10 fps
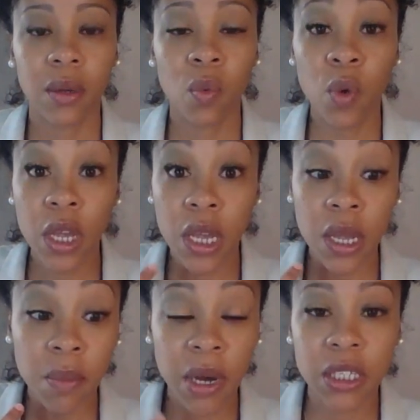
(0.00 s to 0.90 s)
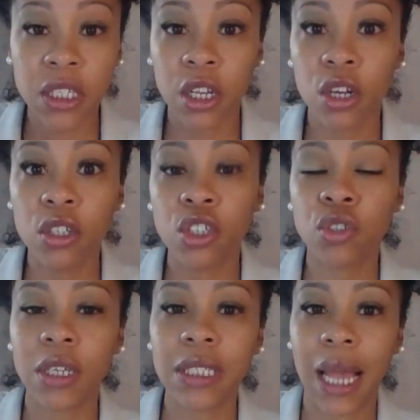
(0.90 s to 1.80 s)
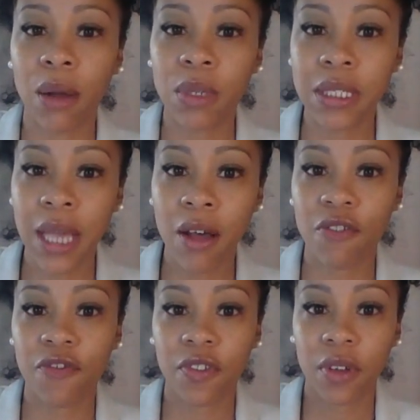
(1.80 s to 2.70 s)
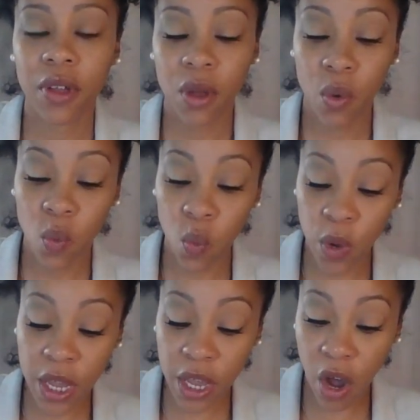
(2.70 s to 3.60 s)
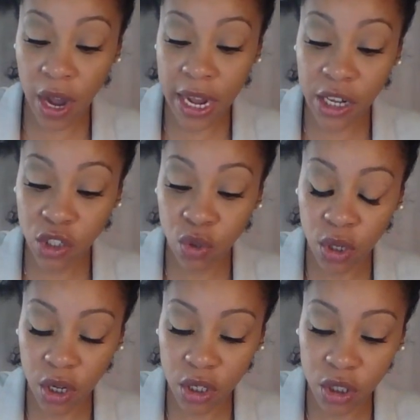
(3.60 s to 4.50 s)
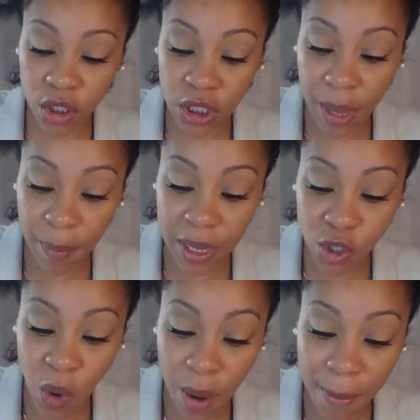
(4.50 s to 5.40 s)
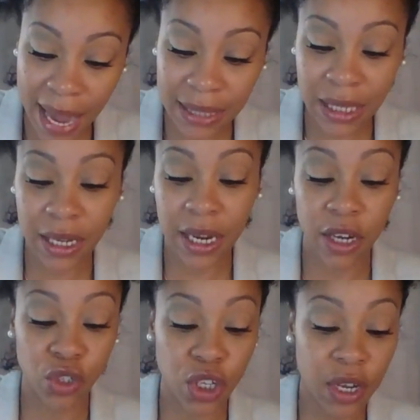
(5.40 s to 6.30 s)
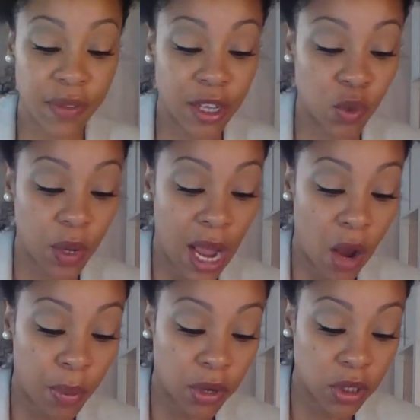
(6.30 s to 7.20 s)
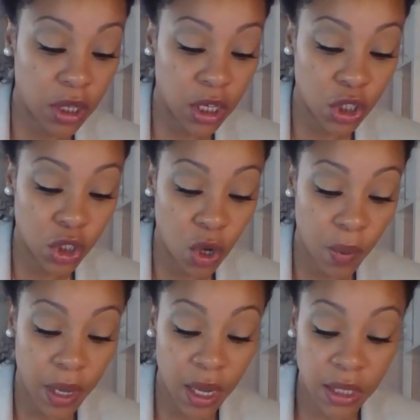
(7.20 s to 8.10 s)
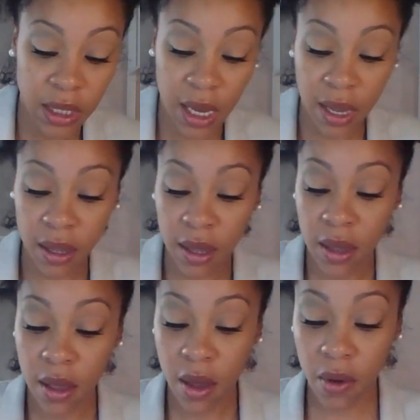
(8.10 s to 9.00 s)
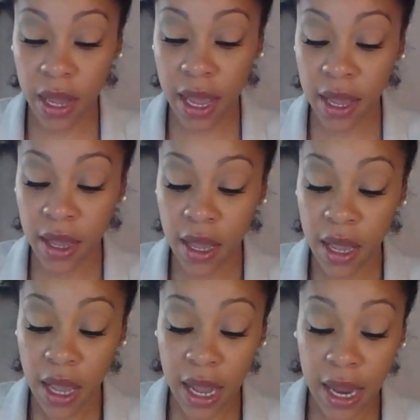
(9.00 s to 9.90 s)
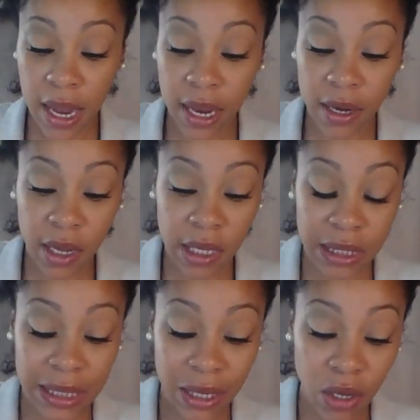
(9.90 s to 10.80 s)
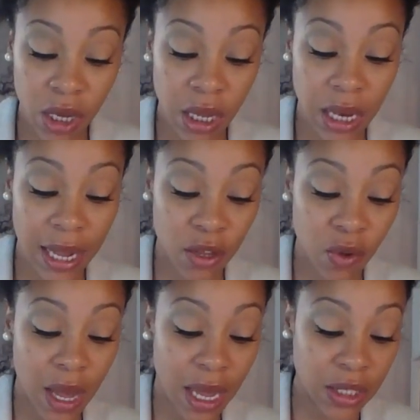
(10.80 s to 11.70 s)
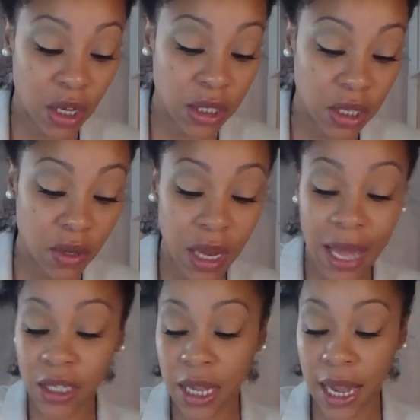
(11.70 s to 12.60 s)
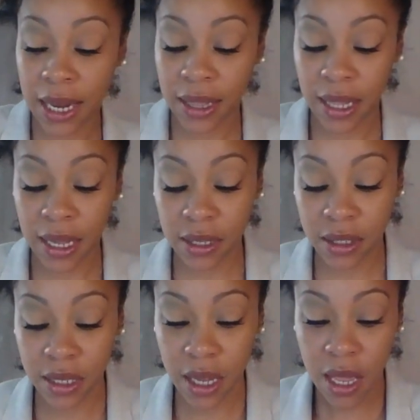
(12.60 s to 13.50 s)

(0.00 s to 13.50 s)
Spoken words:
We must learn to trust ourselves. We are here to learn to step into our masculine energy, and that's what our person is showing us here, okay? And it's looking like you guys are still logicating things.